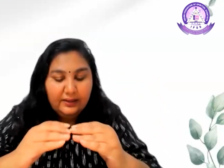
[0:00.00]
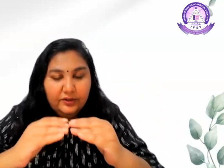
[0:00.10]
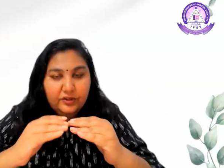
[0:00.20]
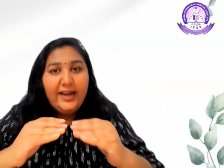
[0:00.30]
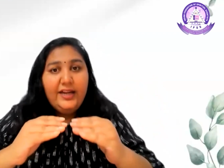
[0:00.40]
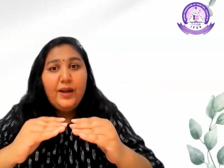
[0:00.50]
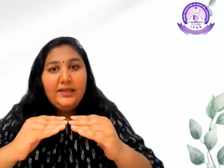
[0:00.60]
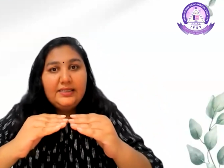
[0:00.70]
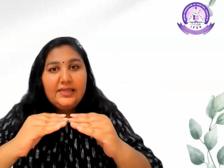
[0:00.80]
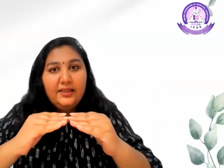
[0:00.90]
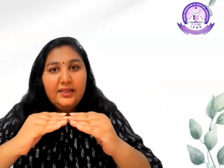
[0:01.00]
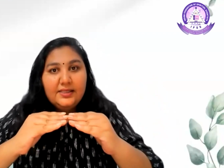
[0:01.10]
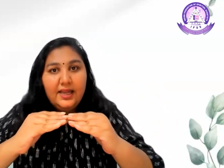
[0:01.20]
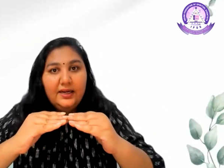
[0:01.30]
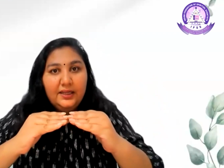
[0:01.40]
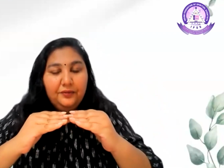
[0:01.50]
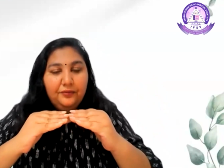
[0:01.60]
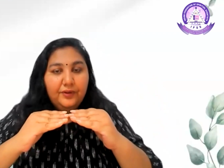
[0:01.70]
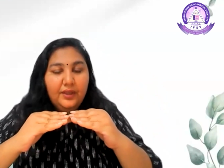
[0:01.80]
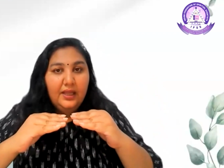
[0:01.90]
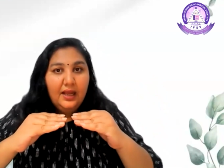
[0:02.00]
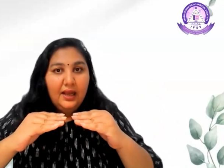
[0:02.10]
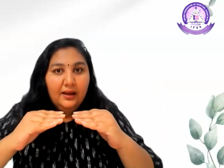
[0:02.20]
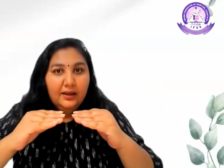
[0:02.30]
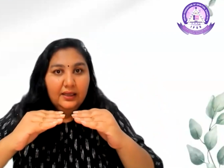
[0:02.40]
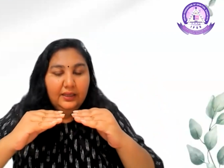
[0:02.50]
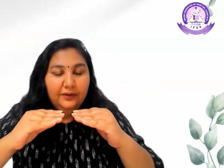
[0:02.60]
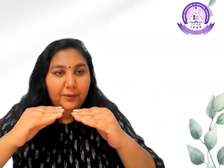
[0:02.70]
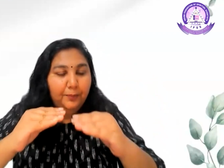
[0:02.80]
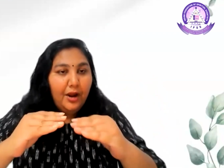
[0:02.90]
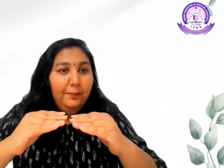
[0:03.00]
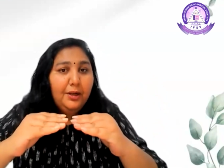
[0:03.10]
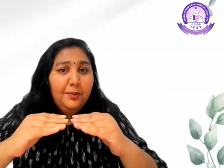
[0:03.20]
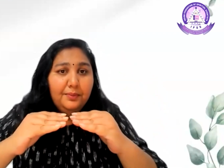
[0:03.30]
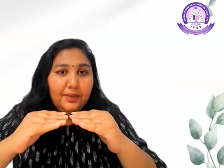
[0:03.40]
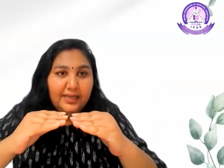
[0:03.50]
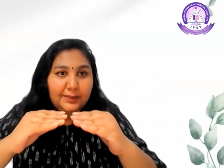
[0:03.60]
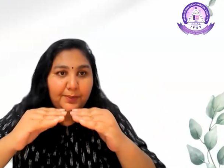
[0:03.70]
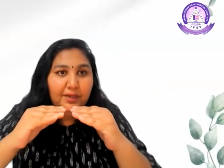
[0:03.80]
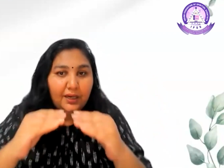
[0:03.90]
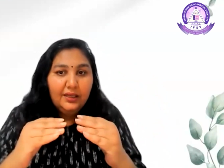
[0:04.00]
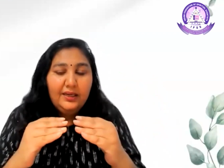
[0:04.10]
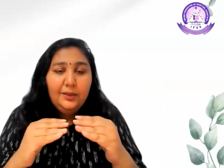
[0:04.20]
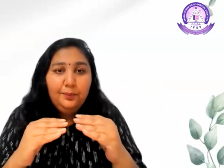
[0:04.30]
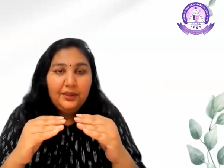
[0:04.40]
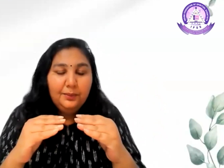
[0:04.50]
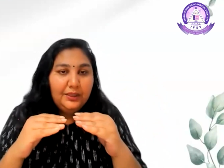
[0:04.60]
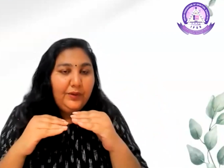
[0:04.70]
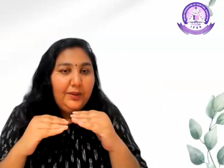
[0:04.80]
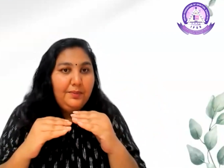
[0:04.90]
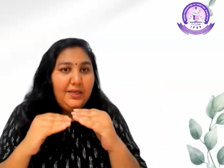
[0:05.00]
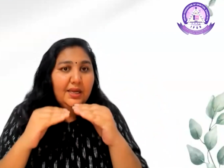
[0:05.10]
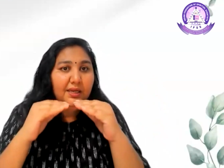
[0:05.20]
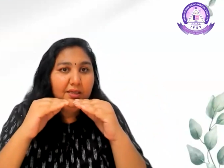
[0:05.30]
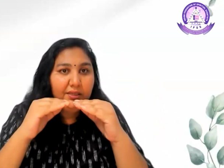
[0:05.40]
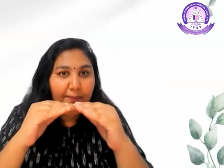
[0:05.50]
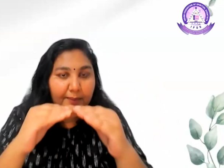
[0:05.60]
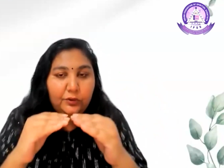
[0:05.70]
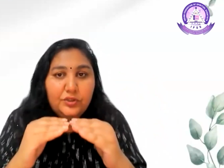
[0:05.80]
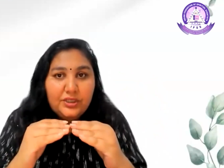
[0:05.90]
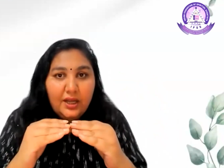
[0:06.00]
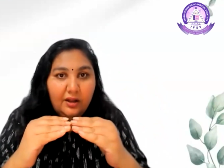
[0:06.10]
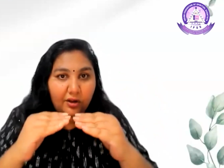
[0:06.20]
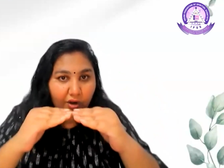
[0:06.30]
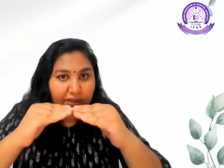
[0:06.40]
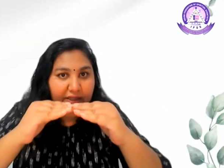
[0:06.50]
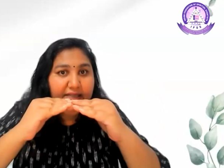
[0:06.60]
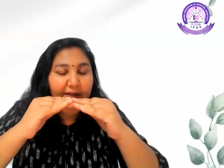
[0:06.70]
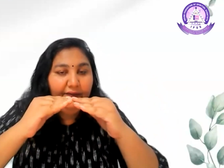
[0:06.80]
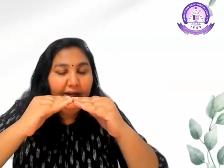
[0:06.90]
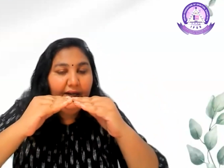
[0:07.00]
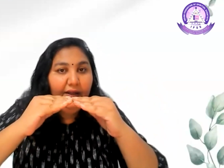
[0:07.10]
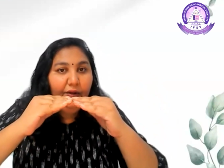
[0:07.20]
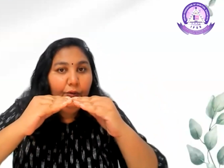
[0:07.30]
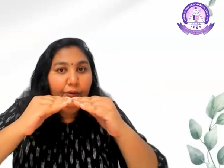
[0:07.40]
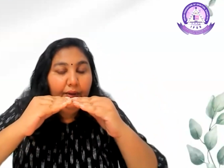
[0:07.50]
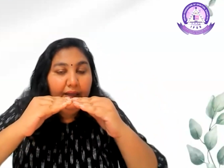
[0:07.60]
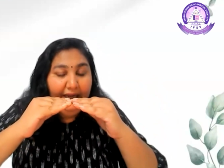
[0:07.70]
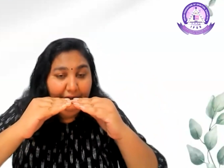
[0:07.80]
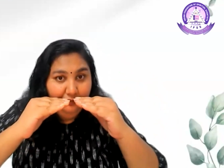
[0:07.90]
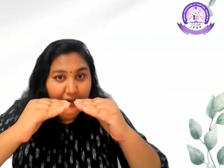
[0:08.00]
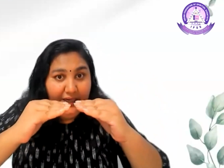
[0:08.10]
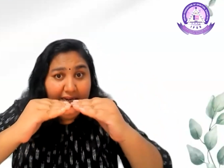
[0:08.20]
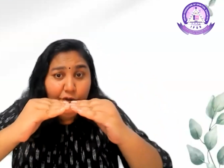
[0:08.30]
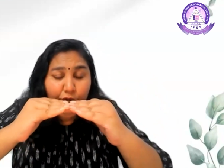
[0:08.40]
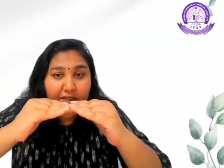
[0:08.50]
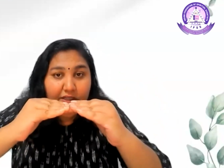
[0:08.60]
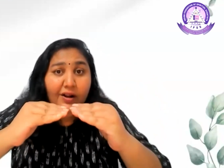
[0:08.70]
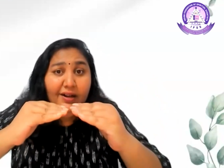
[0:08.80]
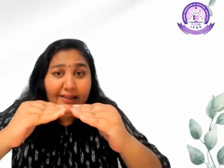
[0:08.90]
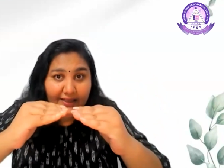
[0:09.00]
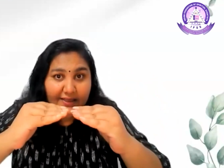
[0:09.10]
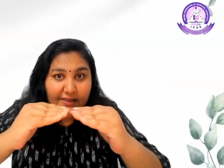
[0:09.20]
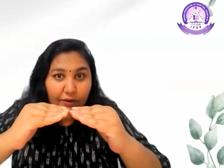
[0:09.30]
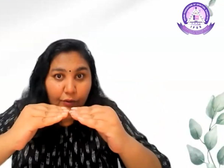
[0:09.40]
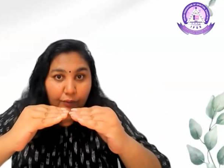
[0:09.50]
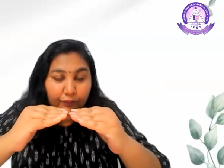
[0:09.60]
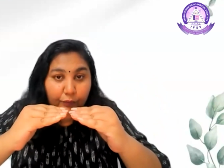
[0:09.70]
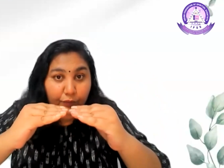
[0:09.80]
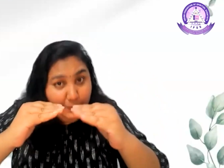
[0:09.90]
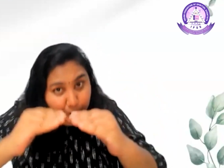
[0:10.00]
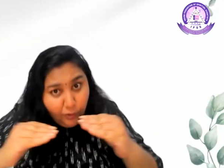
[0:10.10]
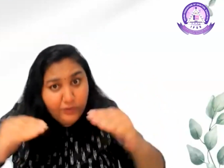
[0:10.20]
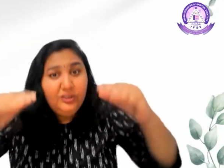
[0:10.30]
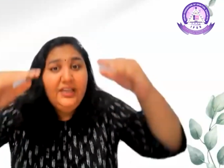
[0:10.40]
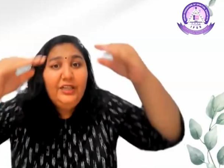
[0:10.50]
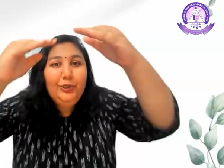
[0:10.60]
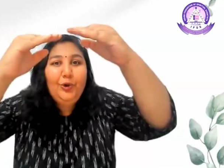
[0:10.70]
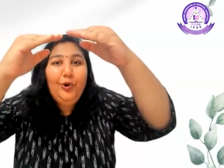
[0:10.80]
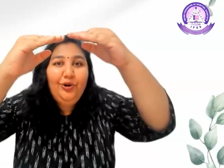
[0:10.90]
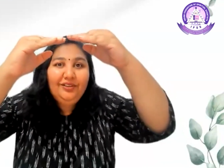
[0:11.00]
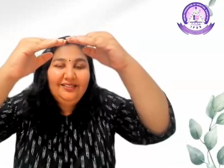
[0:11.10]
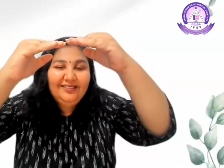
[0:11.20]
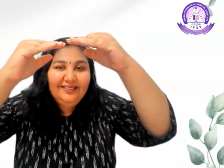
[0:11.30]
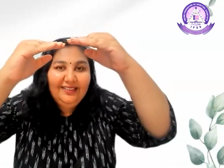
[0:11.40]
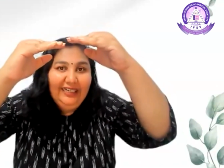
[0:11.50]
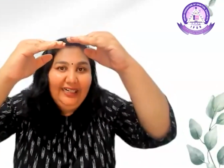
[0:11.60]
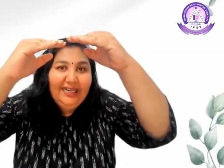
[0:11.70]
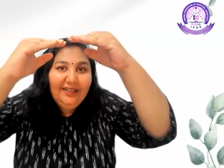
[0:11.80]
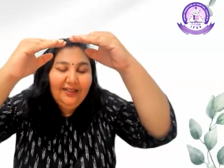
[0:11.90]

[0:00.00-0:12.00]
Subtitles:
try to understand this, that if a problem has been occurring between me and Manusha on this level, if we need to resolve this, we both need to go little,